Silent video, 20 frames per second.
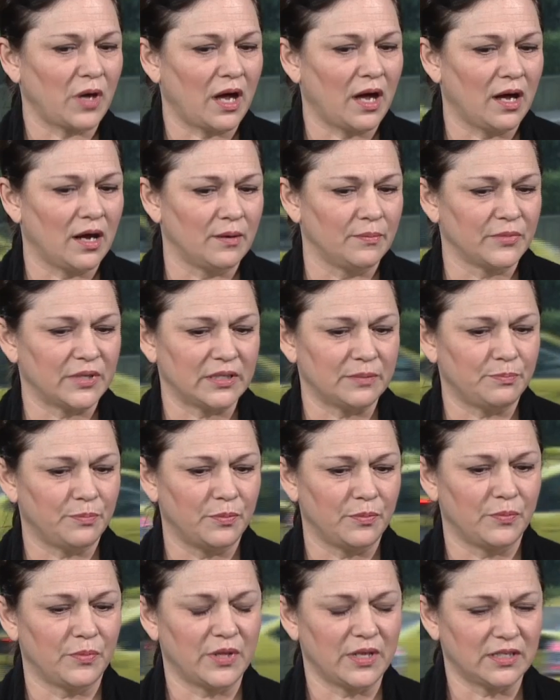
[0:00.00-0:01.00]

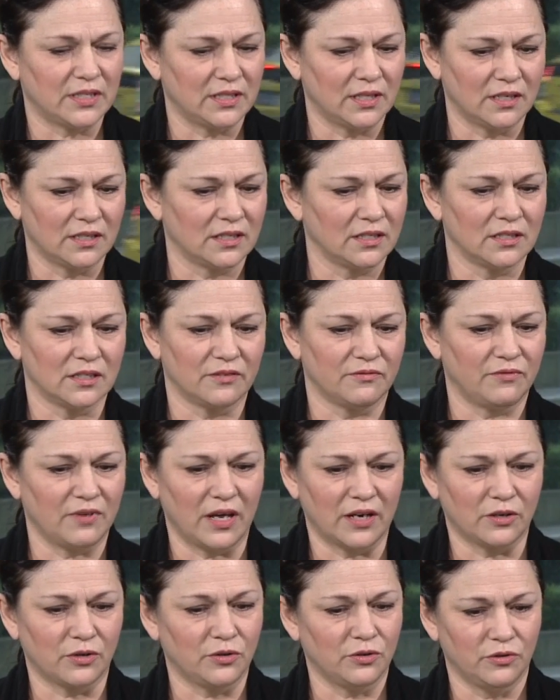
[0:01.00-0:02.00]
the citizens of
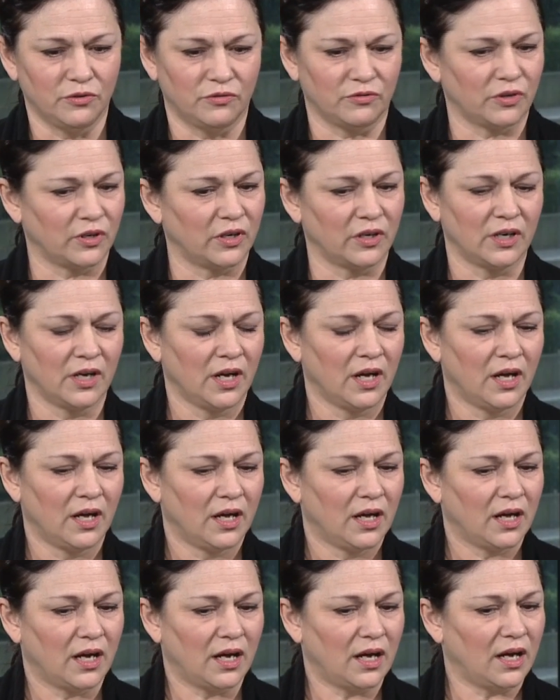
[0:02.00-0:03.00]
Vancouver
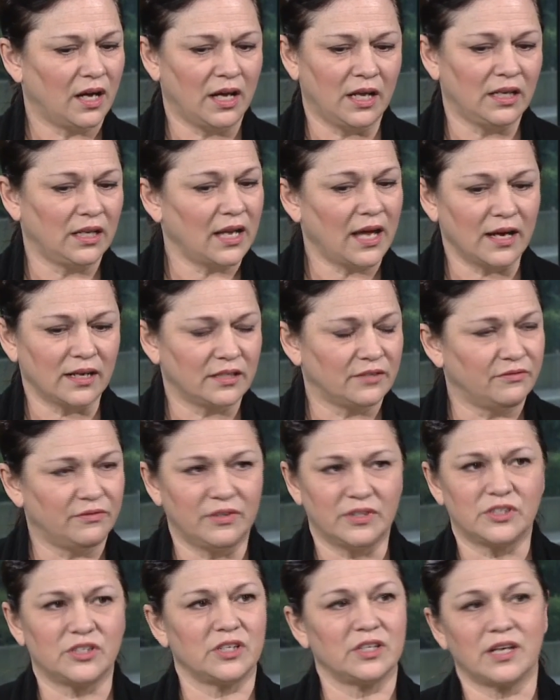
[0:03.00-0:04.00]
elect
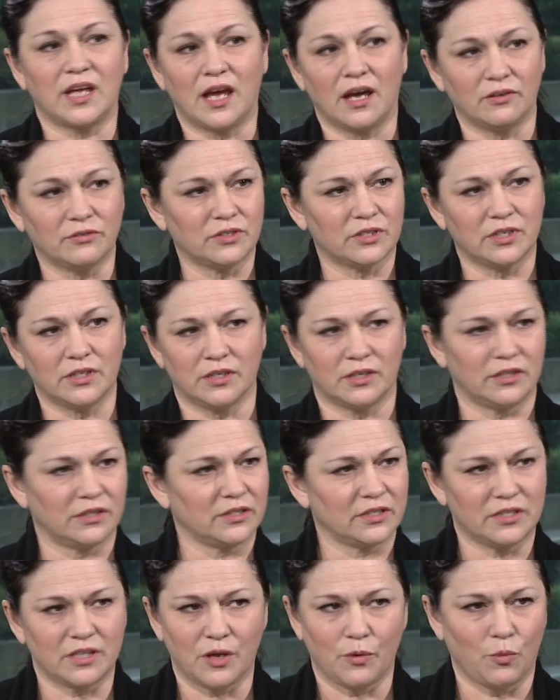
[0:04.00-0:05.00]
vision
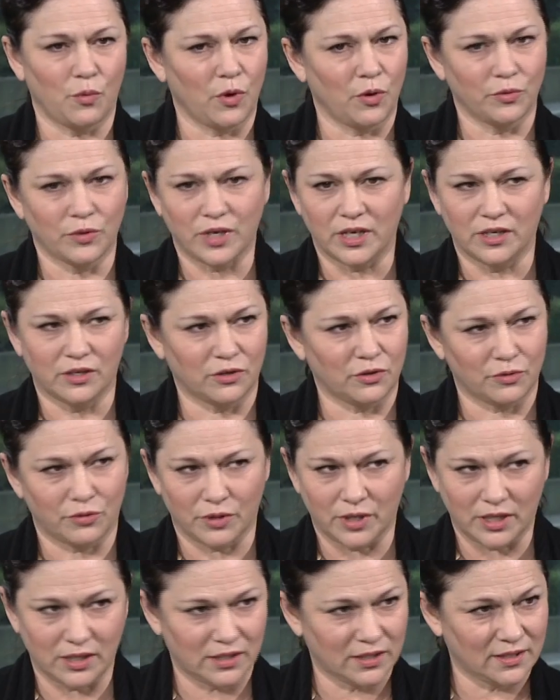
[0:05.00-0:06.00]
councillors, they won't
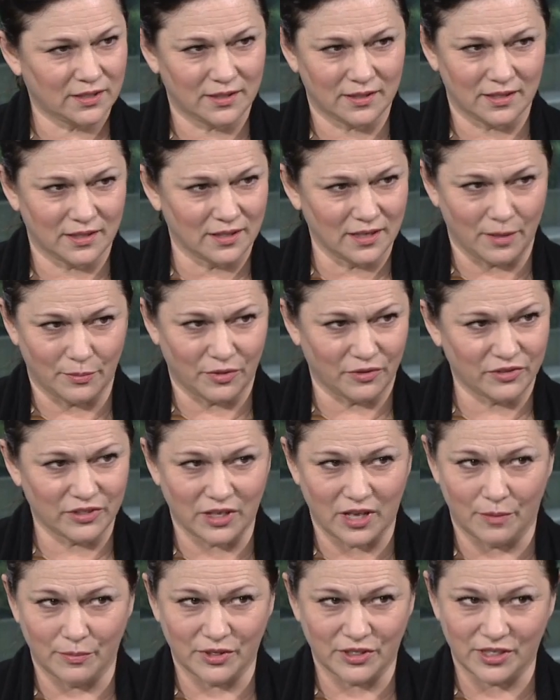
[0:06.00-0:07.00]
increase the number of
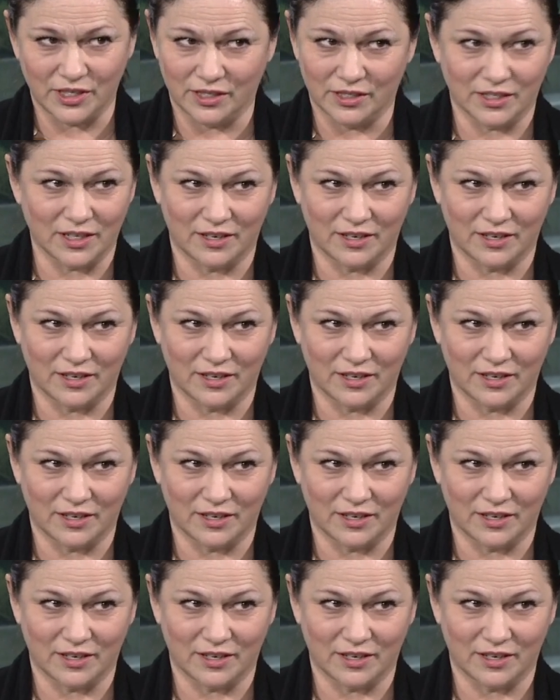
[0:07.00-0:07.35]
slot machines